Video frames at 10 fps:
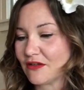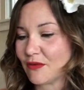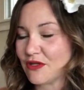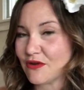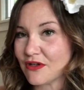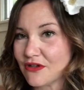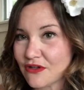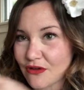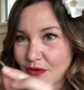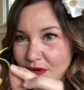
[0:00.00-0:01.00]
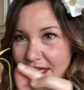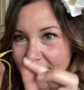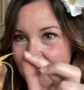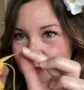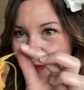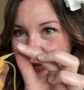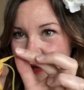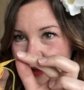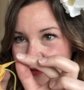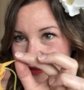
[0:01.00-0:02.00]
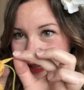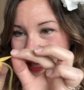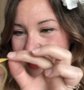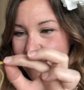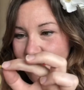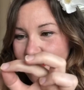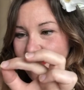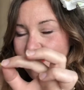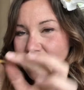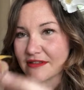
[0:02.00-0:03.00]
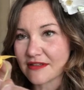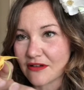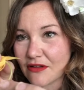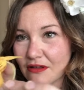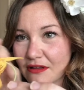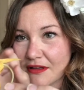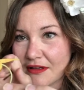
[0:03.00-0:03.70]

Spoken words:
What you can do is bite off the end of this little